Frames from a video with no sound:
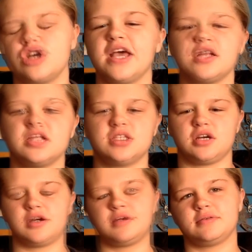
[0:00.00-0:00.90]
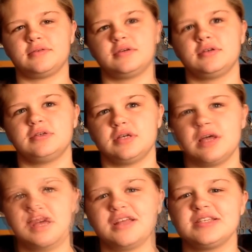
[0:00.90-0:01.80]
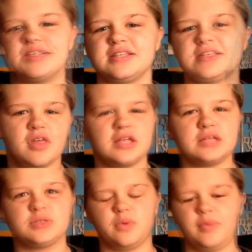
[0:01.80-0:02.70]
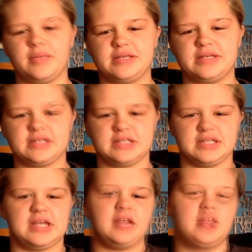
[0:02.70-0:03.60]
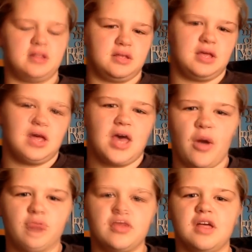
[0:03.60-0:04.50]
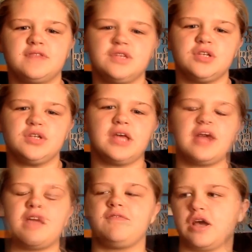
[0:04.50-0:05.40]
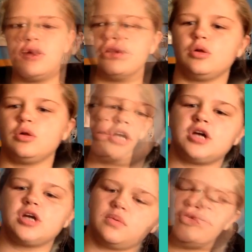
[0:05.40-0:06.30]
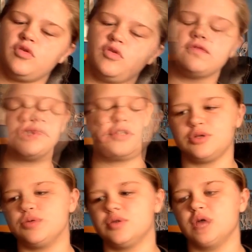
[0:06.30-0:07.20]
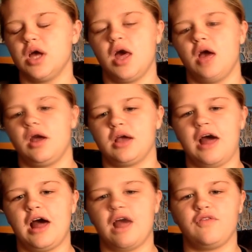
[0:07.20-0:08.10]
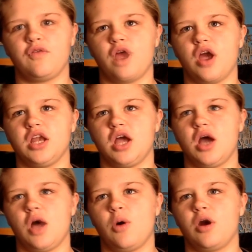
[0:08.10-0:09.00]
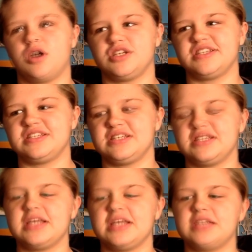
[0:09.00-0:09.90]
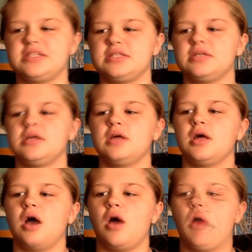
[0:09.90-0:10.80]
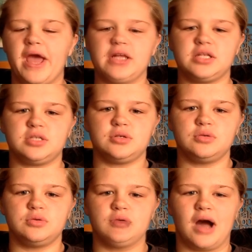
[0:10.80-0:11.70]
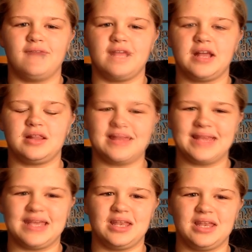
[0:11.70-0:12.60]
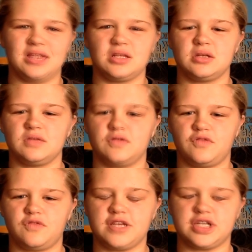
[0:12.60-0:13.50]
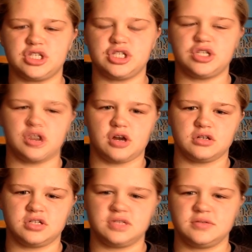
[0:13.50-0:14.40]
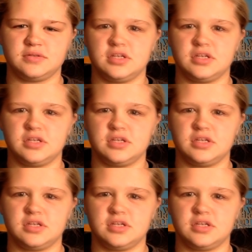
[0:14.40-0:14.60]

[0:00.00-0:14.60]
Good answer. That's the same thing as we basically did. I would love to, like, if I got older, I would move to California or just get a way to have a clean, fresh start.